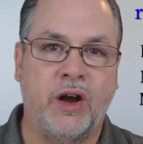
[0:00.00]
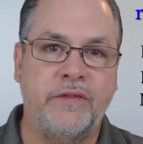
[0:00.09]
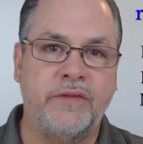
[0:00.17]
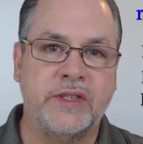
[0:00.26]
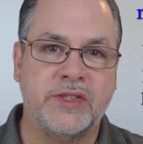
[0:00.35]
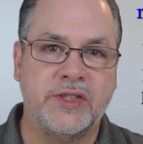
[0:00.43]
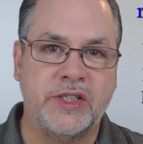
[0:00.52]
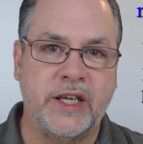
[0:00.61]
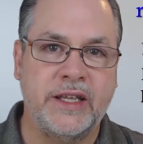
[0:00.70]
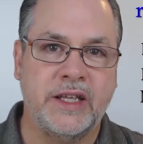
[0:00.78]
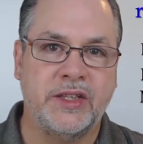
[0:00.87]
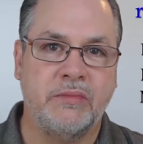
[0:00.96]
we often
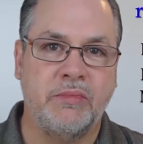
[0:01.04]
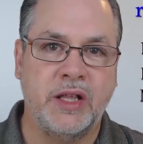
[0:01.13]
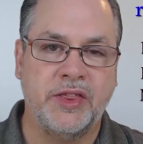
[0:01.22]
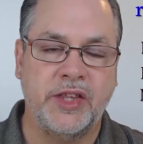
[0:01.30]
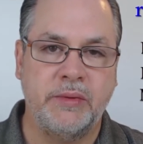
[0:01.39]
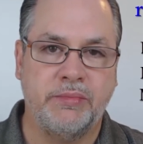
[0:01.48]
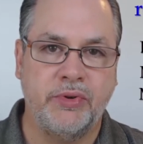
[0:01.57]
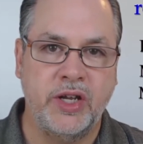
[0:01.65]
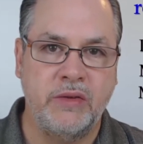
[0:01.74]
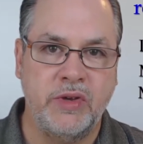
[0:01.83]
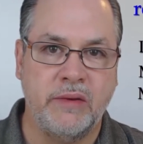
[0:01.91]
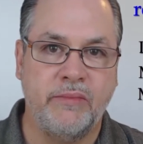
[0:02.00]
see that the monthly
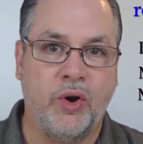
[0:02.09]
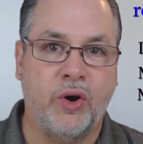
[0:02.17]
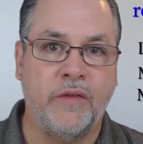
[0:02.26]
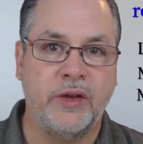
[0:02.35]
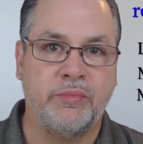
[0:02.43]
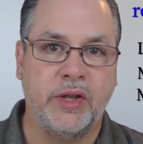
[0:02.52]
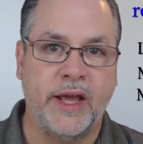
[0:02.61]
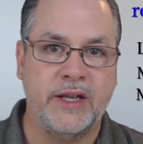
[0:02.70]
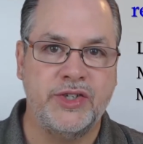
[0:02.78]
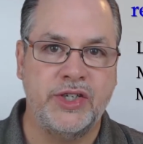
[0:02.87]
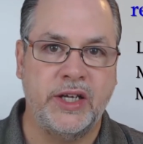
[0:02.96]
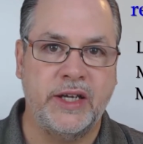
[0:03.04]
premium on the
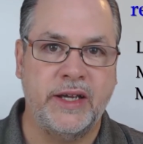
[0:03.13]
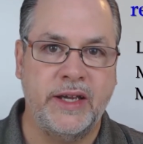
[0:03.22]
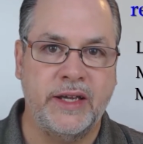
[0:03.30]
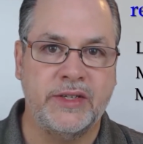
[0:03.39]
Plan G